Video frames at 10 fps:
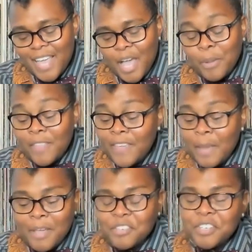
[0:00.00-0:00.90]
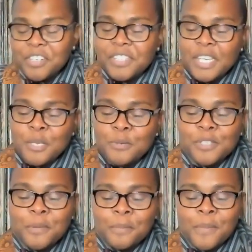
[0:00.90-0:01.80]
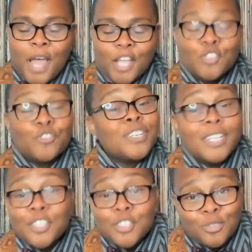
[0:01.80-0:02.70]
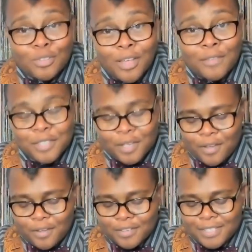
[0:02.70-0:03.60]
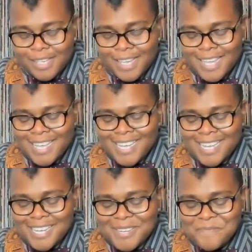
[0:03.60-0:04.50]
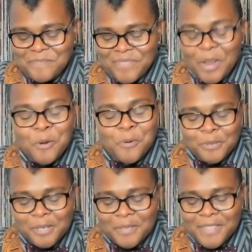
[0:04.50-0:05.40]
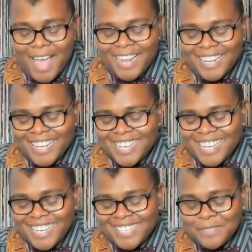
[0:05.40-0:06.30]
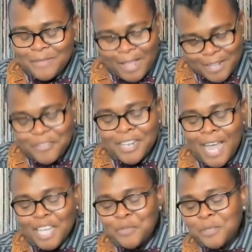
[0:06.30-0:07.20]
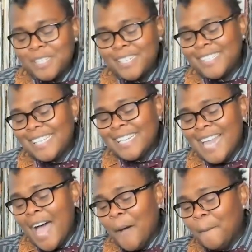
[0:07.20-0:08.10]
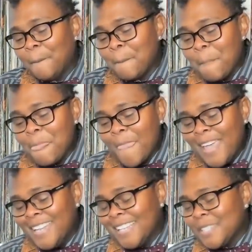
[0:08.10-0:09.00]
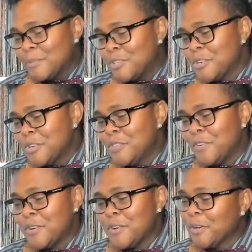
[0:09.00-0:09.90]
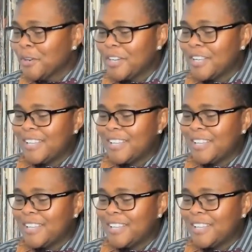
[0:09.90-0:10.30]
Well, I think I'm actually going to sing you some traditional love songs. Air quotes on that. I live in Nashville, Tennessee now, and as I'm sure you've heard,